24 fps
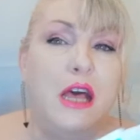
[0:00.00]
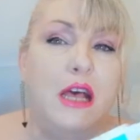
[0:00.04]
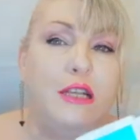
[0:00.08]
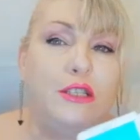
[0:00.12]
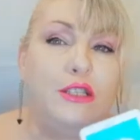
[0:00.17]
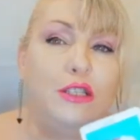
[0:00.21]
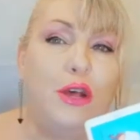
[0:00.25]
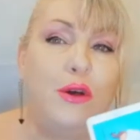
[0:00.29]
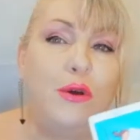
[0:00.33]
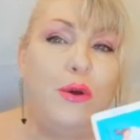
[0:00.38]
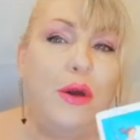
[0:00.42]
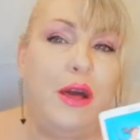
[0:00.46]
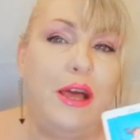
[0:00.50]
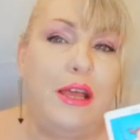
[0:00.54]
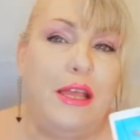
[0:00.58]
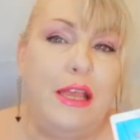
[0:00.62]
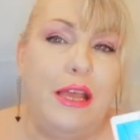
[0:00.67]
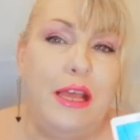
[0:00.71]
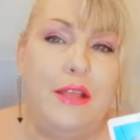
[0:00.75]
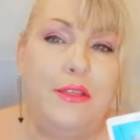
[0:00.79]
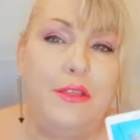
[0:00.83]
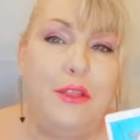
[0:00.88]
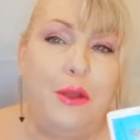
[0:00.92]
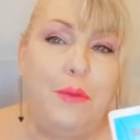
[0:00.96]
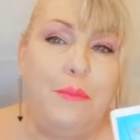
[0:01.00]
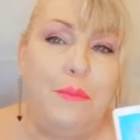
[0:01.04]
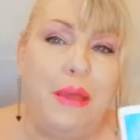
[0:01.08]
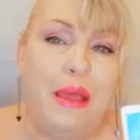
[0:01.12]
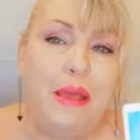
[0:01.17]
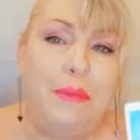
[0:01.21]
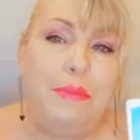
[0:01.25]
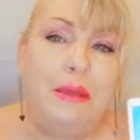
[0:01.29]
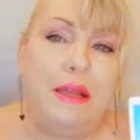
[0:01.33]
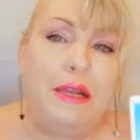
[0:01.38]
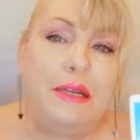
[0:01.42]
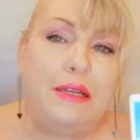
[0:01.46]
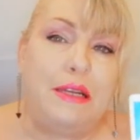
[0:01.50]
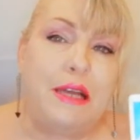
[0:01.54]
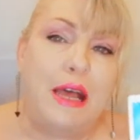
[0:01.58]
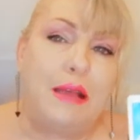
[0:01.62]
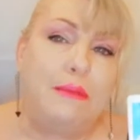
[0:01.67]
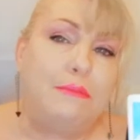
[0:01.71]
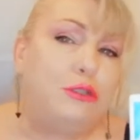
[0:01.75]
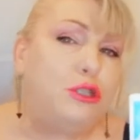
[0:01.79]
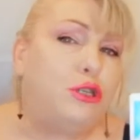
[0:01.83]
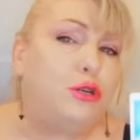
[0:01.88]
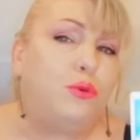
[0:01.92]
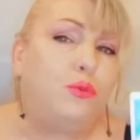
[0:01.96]
So again, there may be
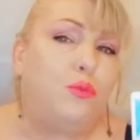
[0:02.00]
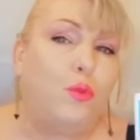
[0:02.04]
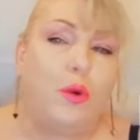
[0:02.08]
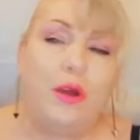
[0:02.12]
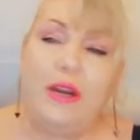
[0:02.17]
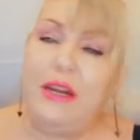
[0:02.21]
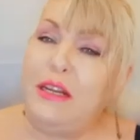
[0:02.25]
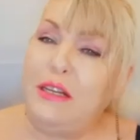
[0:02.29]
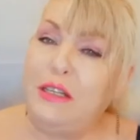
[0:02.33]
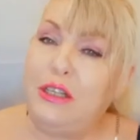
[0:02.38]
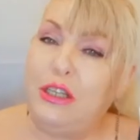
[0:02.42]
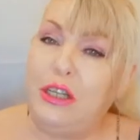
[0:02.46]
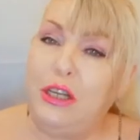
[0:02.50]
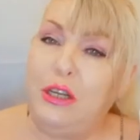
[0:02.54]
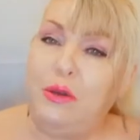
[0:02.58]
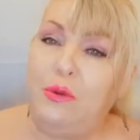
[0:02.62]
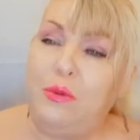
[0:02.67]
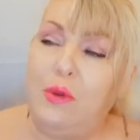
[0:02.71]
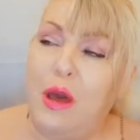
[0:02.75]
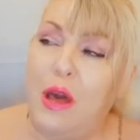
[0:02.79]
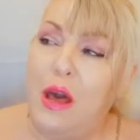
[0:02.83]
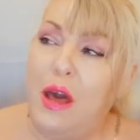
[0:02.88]
times you're wanting to